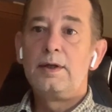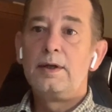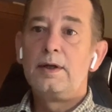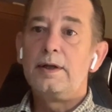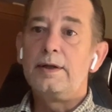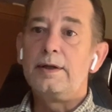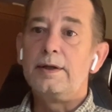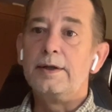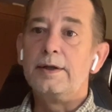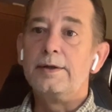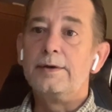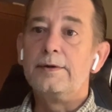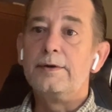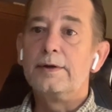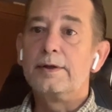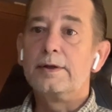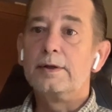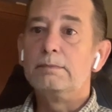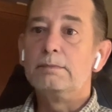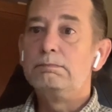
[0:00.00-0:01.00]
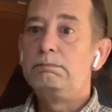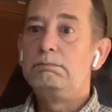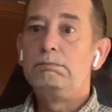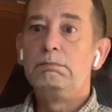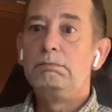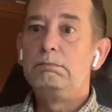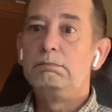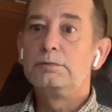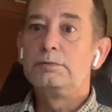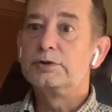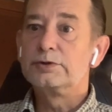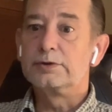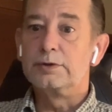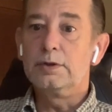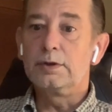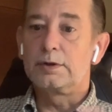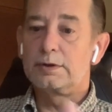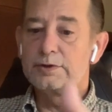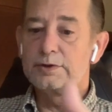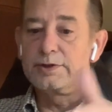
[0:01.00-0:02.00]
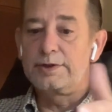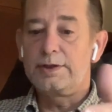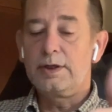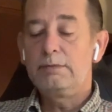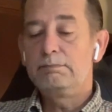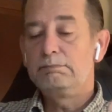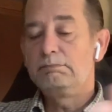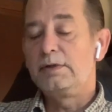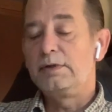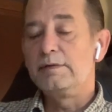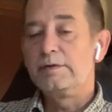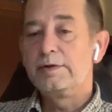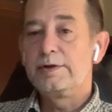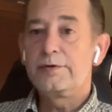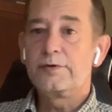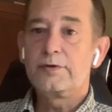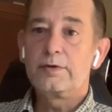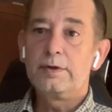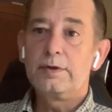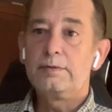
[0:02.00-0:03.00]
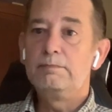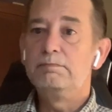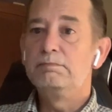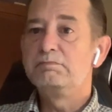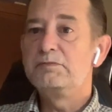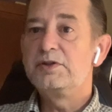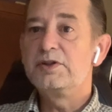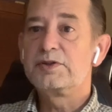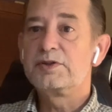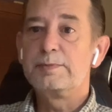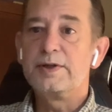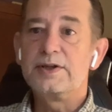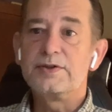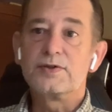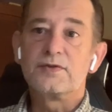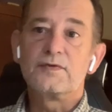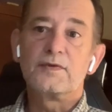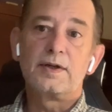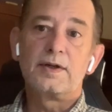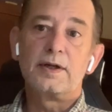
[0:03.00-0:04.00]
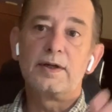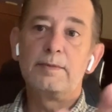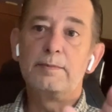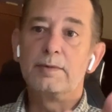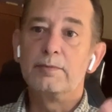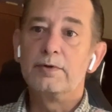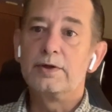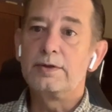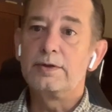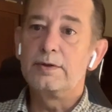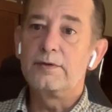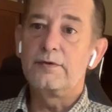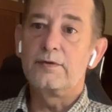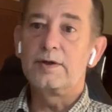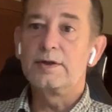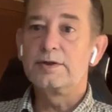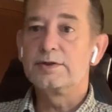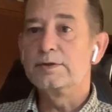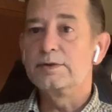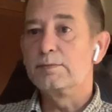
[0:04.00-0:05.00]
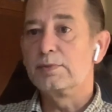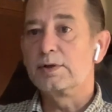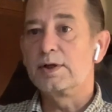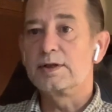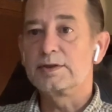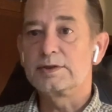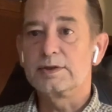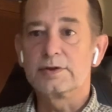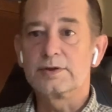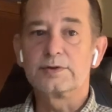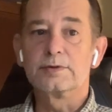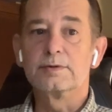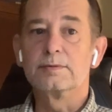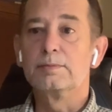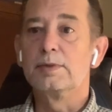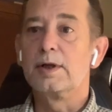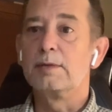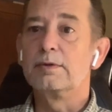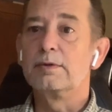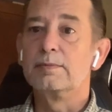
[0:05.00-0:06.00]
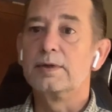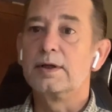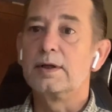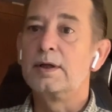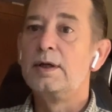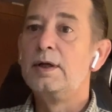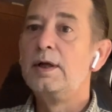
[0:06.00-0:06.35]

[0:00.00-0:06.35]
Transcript: and just look and see, everything's good. Disk space is fine, memory utilization, processor, blah, blah, blah.